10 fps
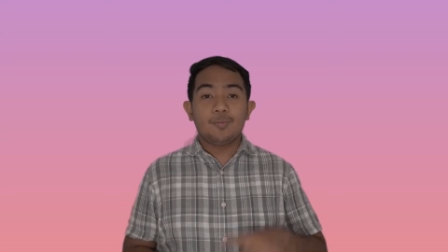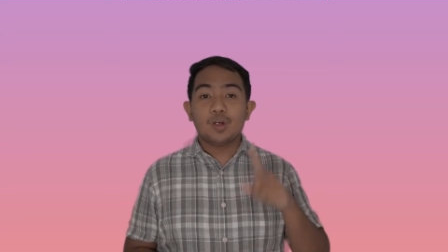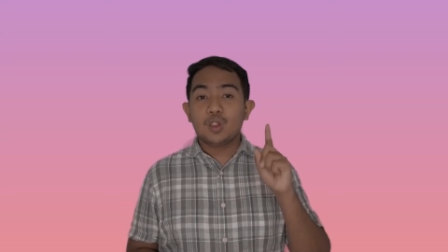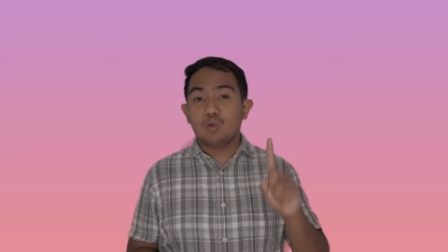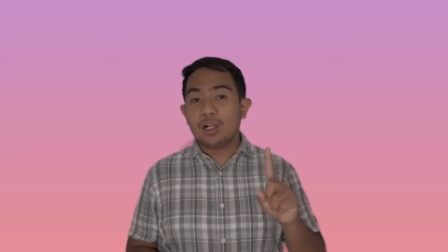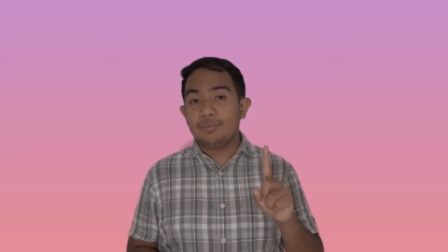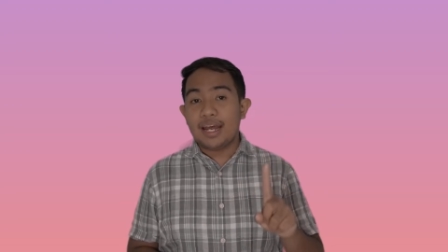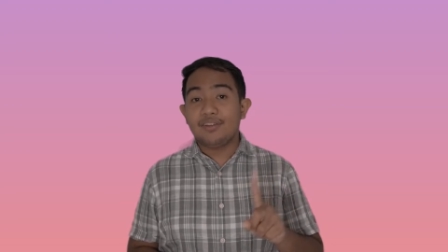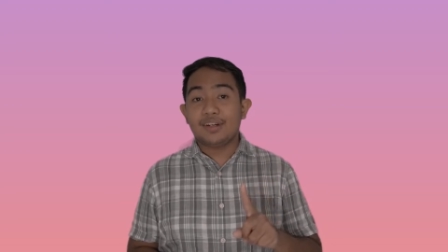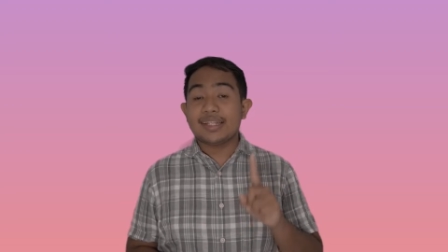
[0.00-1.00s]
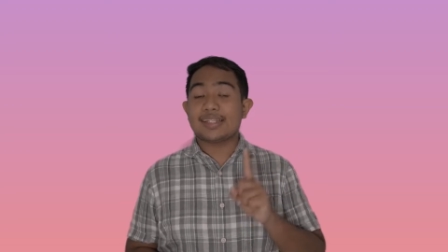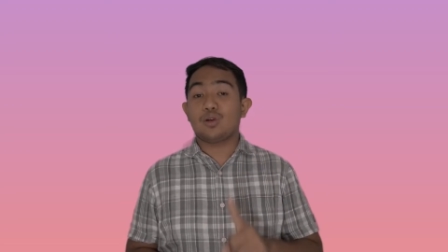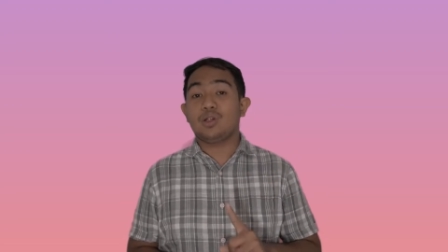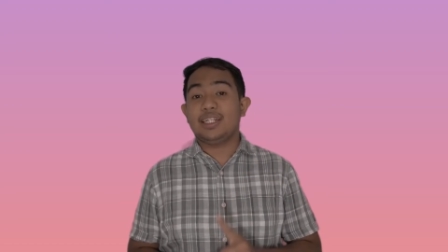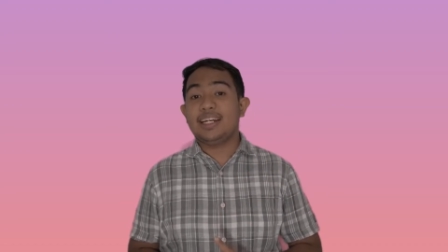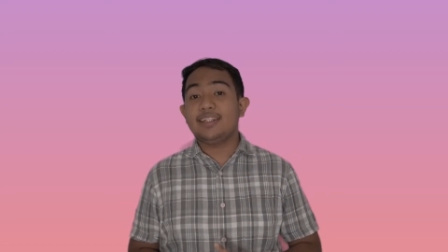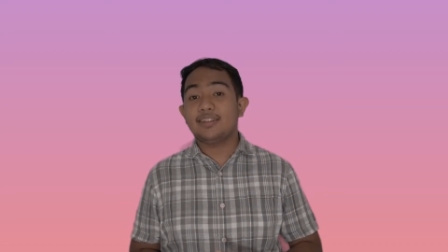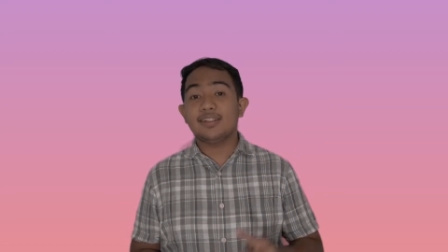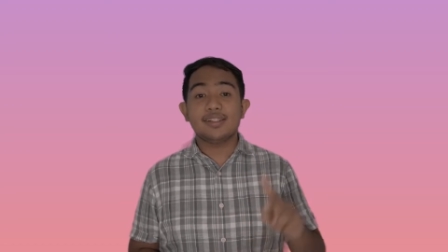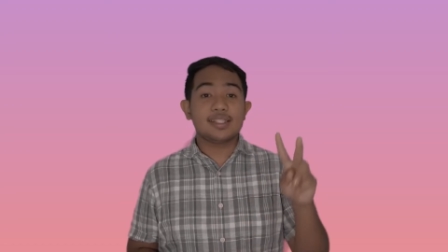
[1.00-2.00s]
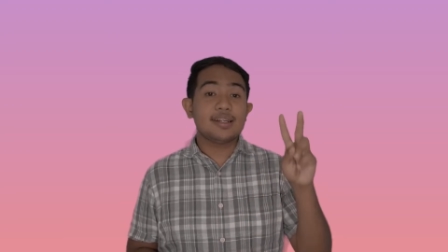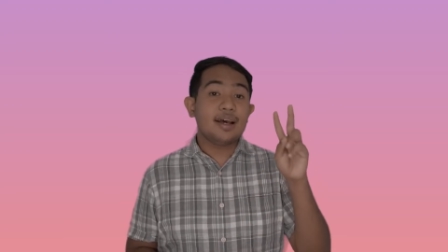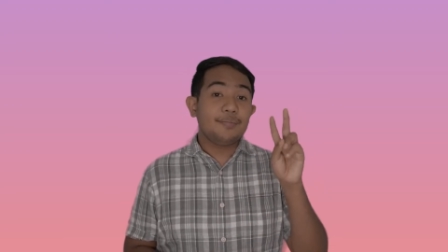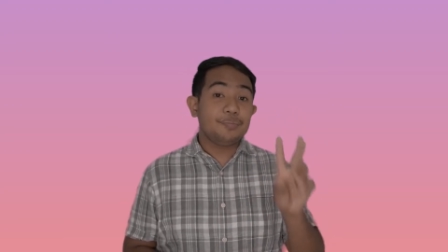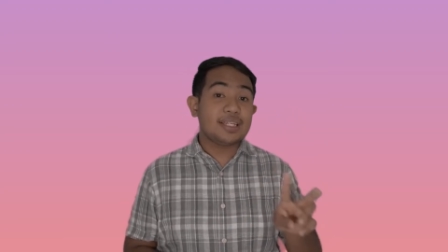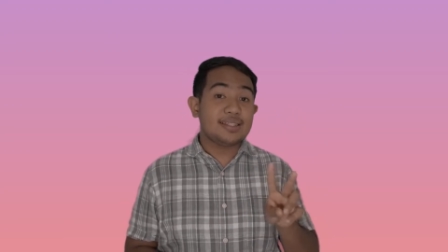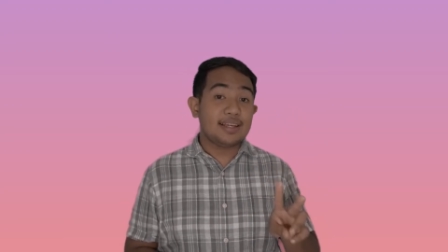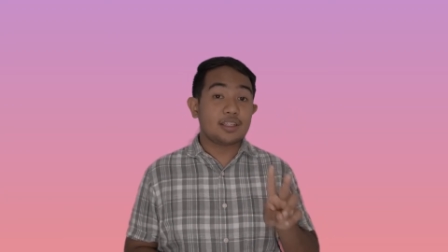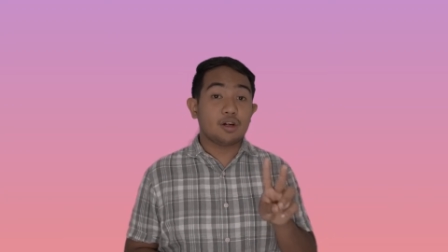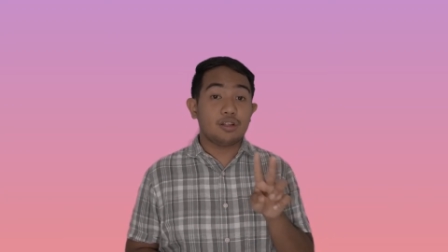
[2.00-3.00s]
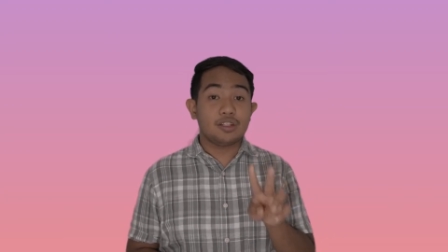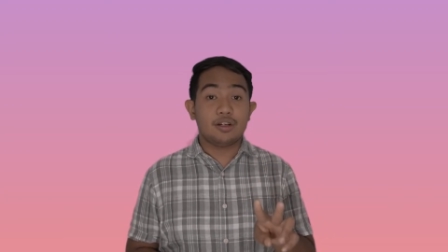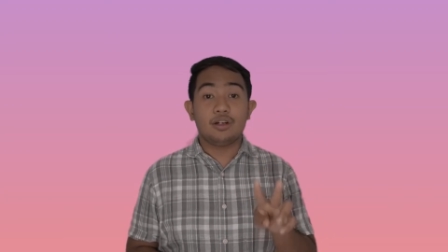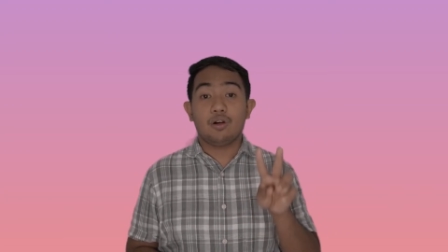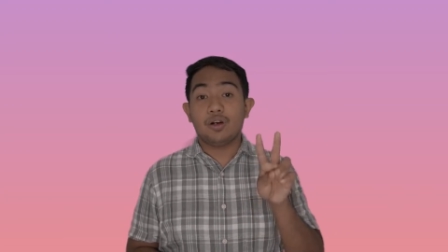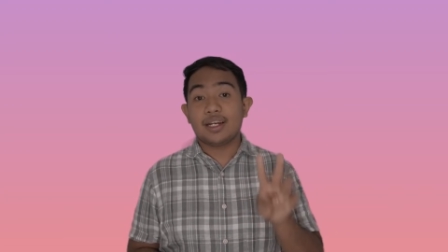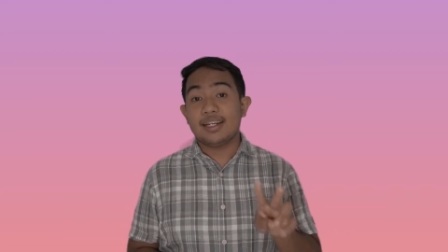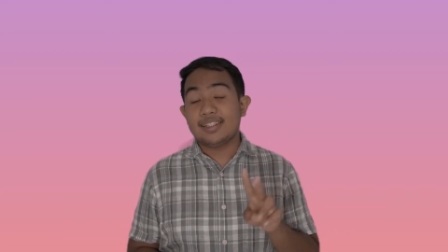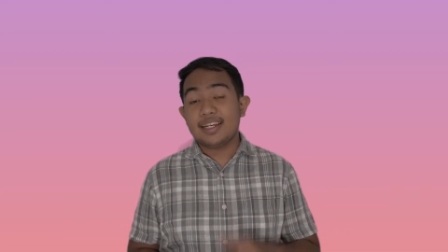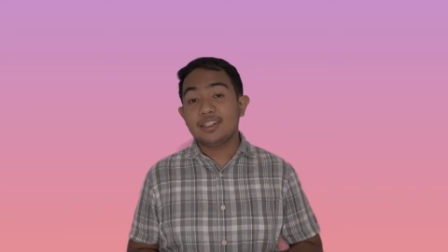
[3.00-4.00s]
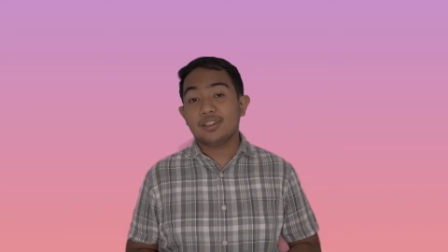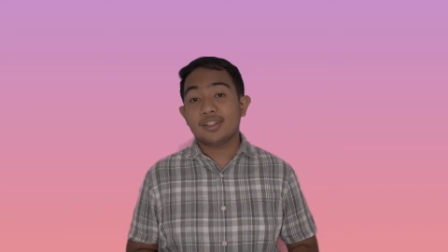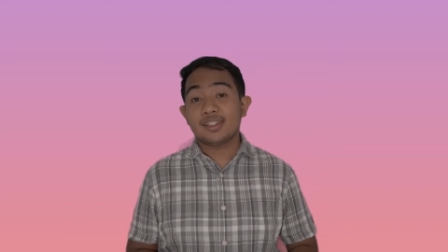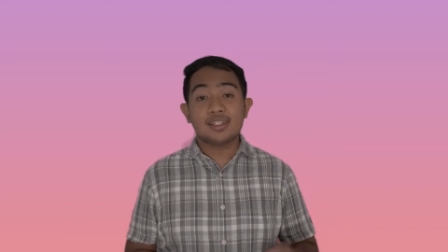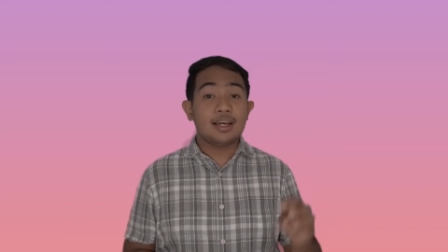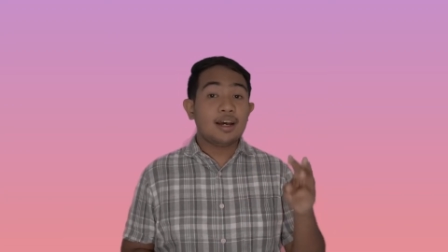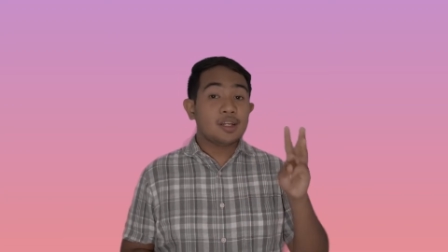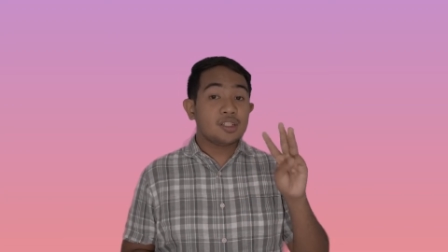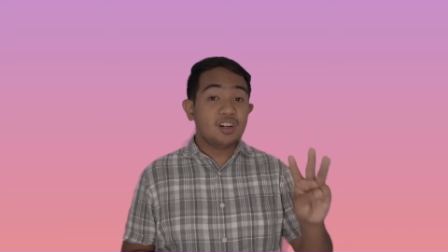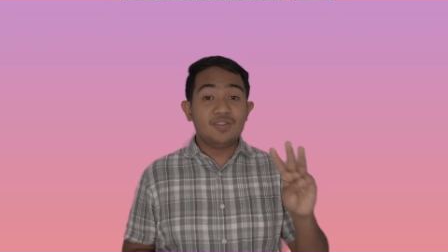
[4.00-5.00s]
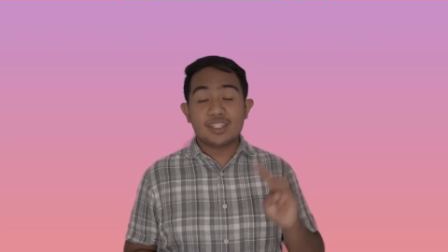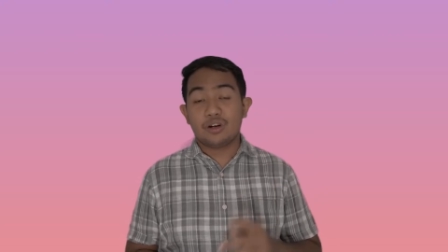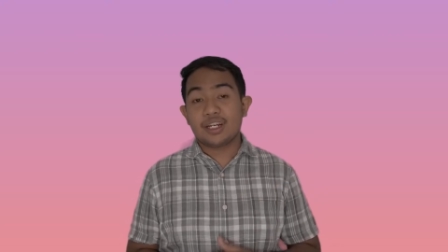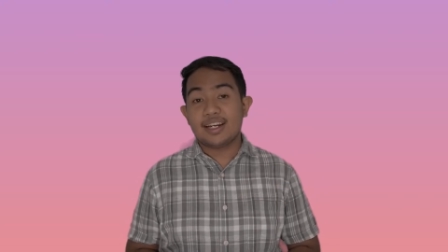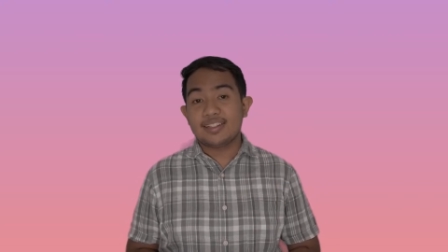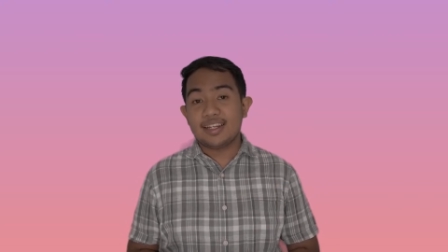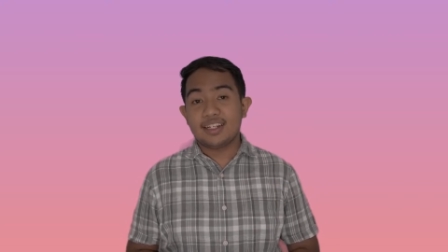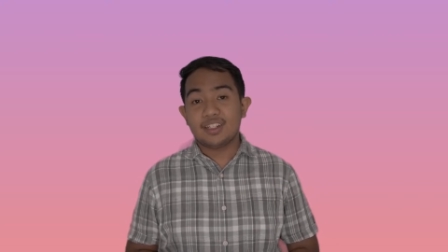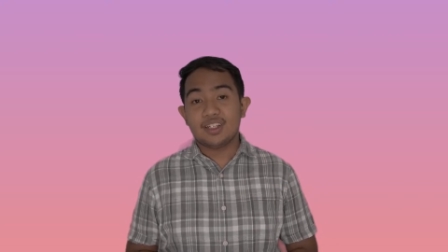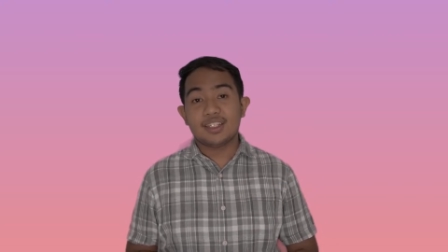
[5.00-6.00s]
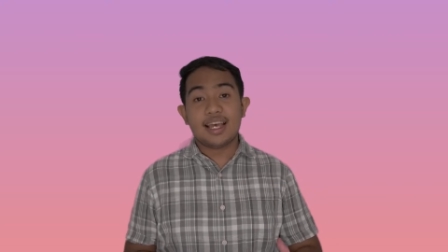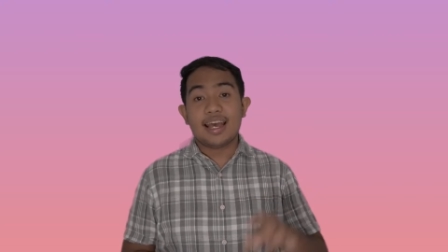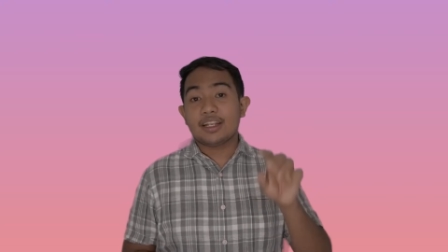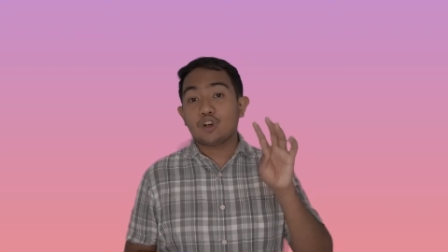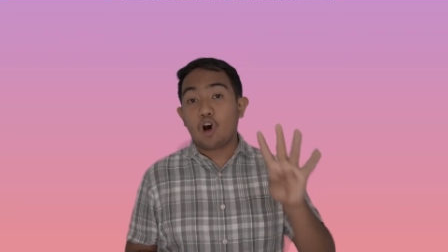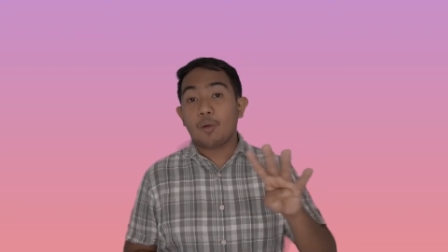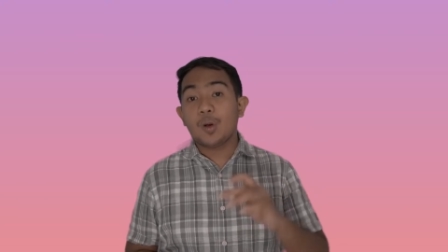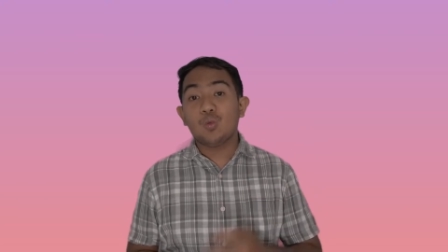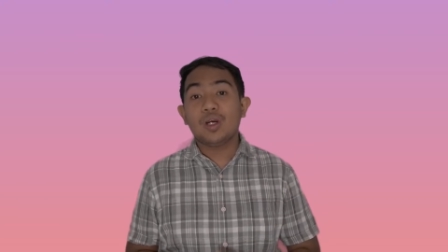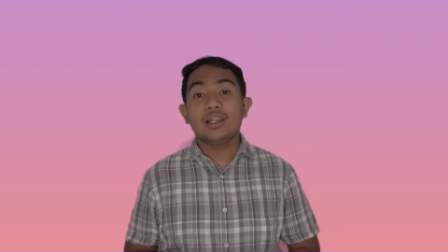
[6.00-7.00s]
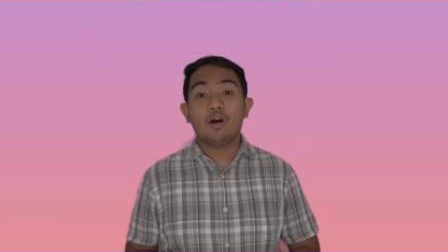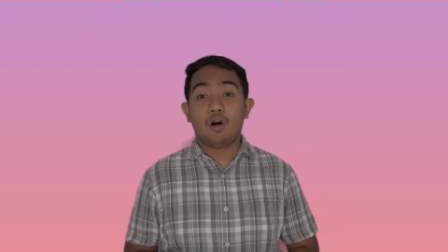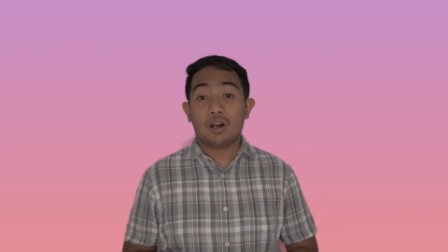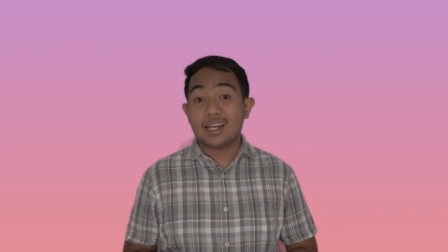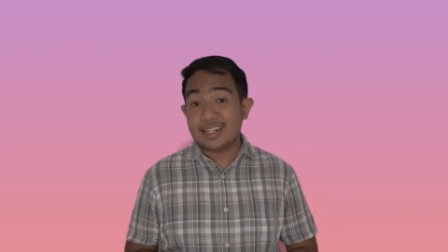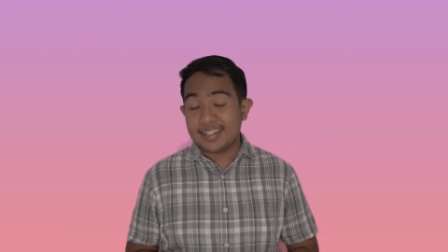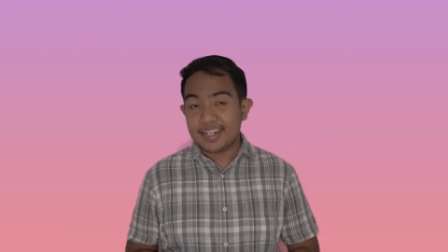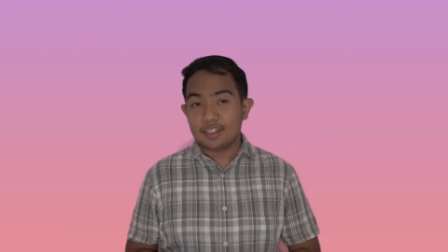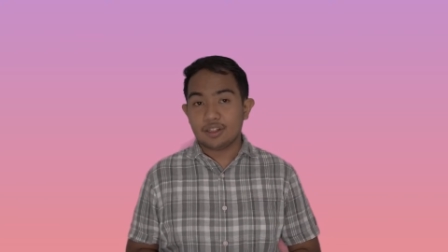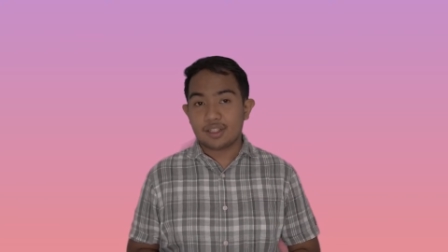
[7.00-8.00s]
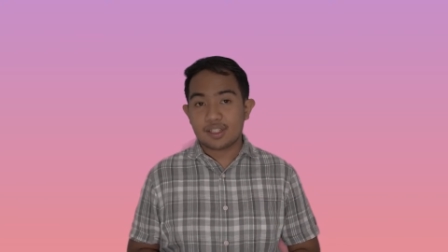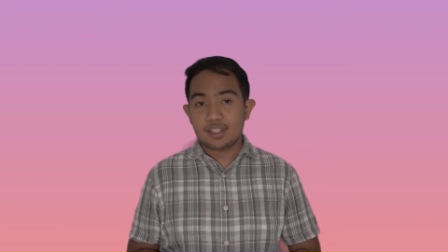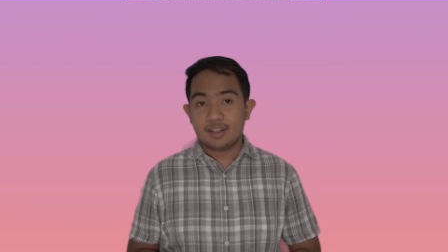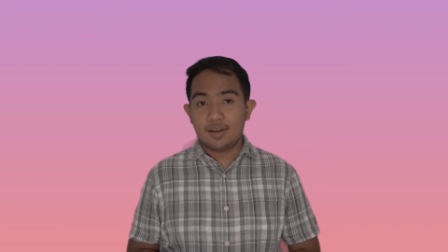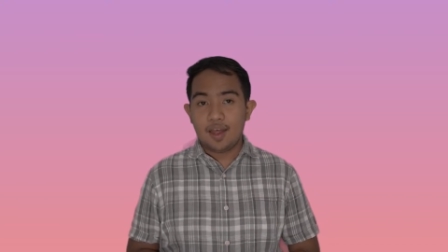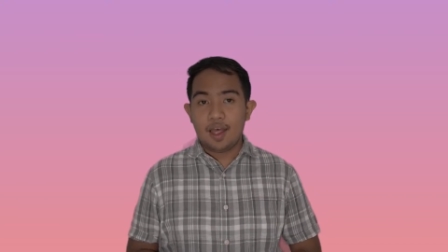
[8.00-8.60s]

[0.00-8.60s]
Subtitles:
mutual benefit associations, business concern organizations, service organizations, and commonweal organizations.